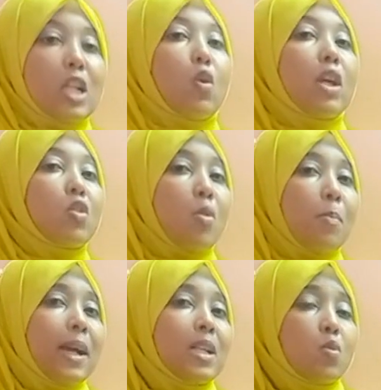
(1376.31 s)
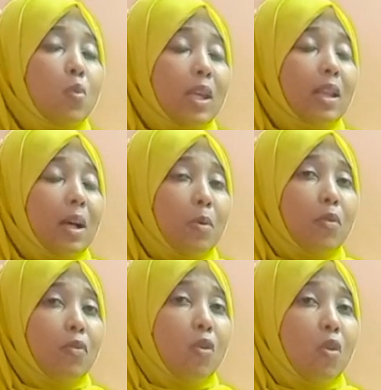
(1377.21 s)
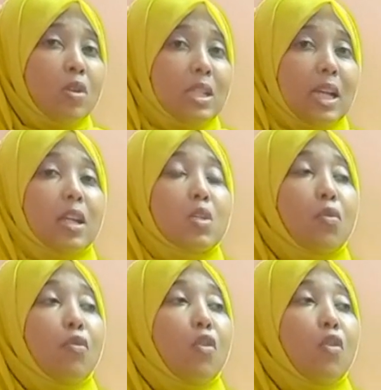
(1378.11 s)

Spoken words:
So it combines with carbon 4 oxide to